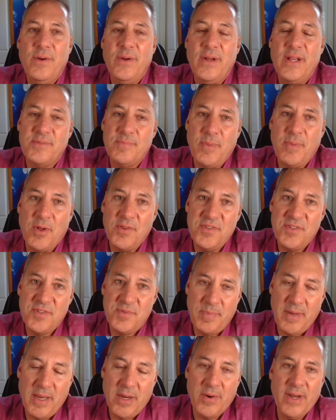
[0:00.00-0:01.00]
who has both
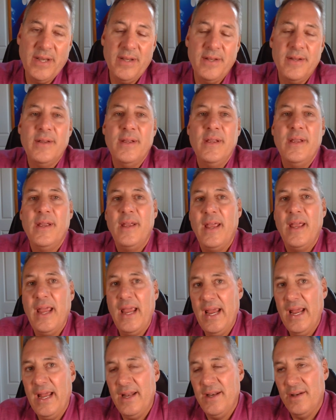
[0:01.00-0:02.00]
spirit
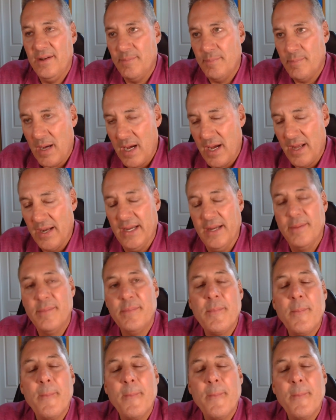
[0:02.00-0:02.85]
and body.